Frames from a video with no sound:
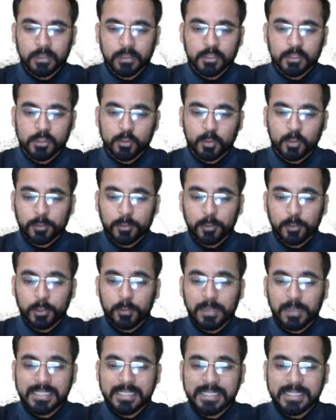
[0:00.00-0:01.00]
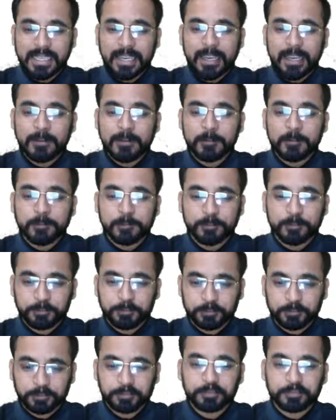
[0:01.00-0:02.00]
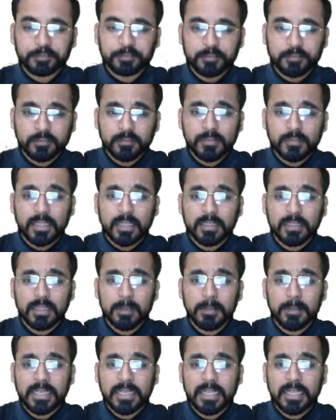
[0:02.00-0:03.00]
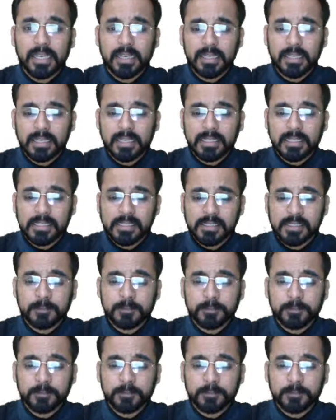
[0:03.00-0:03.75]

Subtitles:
So what would we say? The materials